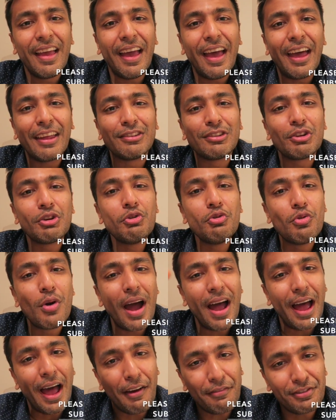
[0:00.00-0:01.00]
and who
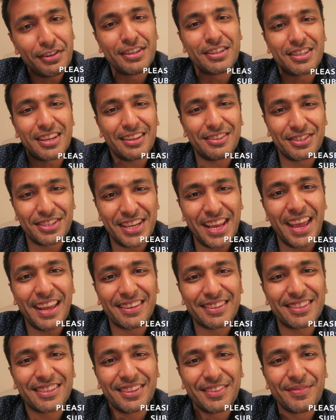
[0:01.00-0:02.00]
haven't as
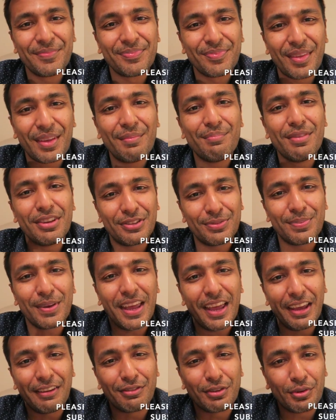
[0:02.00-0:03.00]
yet
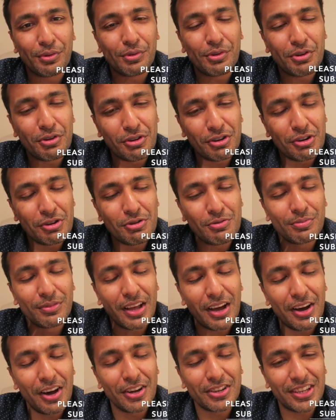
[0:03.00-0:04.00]
misbehaved, or in whom
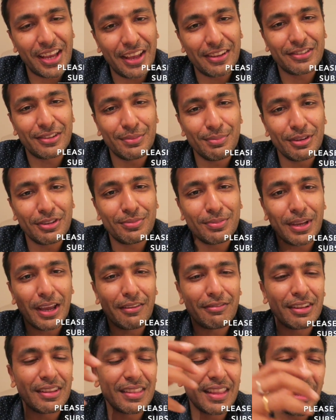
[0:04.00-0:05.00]
the heart hasn't
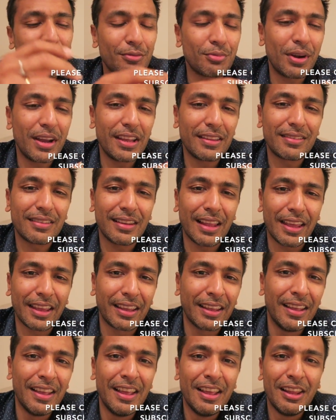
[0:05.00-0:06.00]
misbehaved. In that way, it's
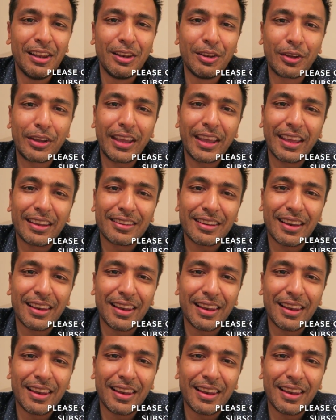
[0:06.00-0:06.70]
like looking at